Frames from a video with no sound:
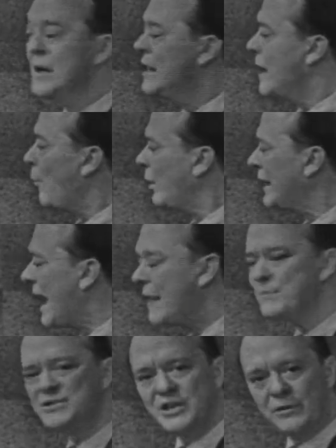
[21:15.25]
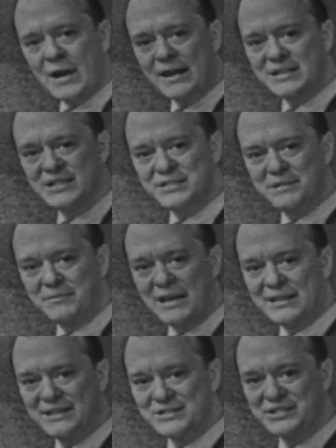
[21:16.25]
Now, what happens in a writing system
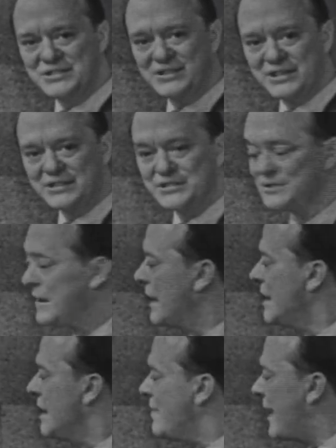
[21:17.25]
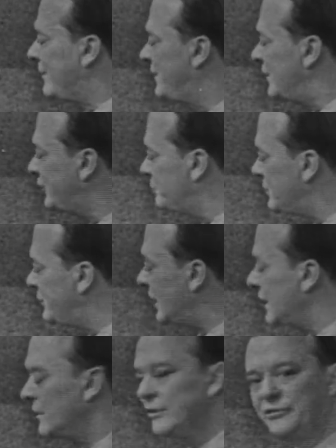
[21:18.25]
like this is this, that this
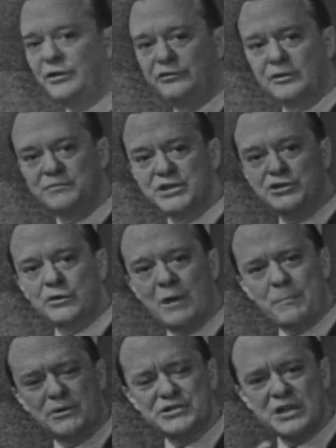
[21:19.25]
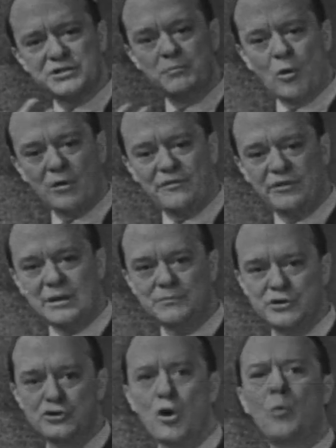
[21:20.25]
particular system, since it represents
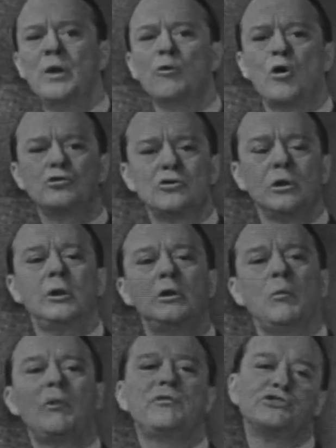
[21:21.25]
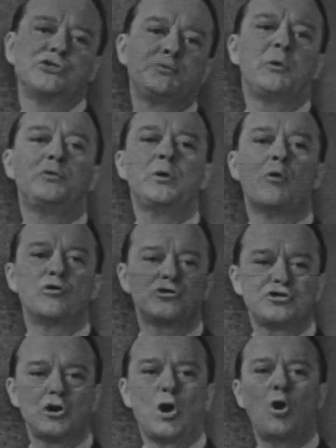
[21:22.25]
morphemes, as though we wrote, well, for instance, suppose we wrote
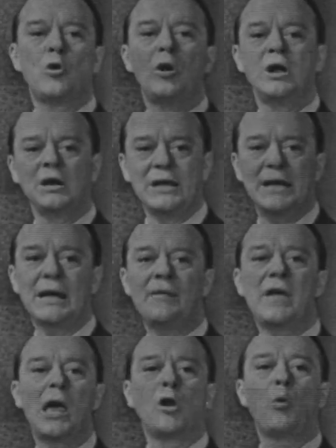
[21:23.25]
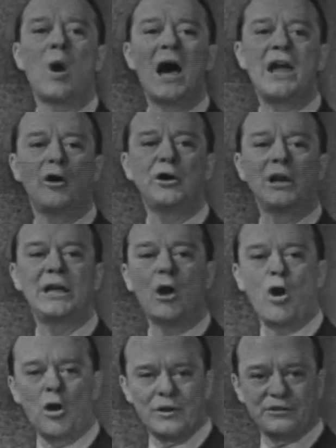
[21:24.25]
slowly, the L-Y on li,
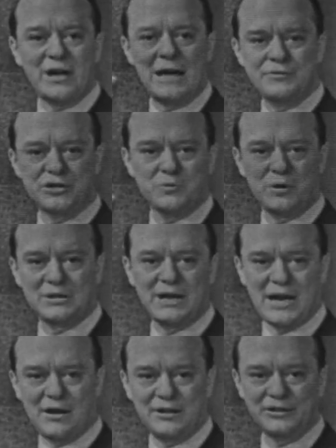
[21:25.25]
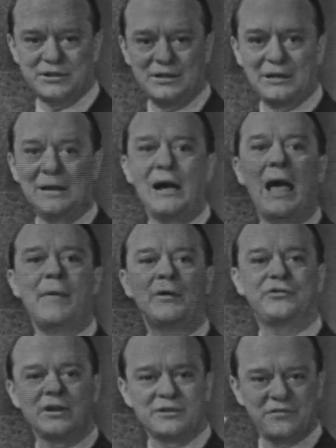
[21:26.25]
all the time, just one character, and it
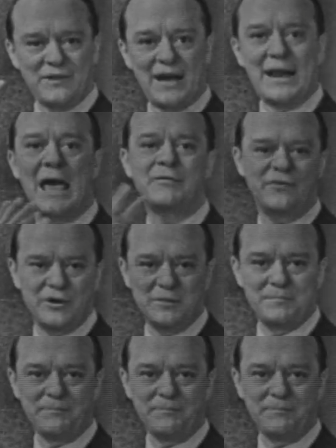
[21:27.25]
signified adverb,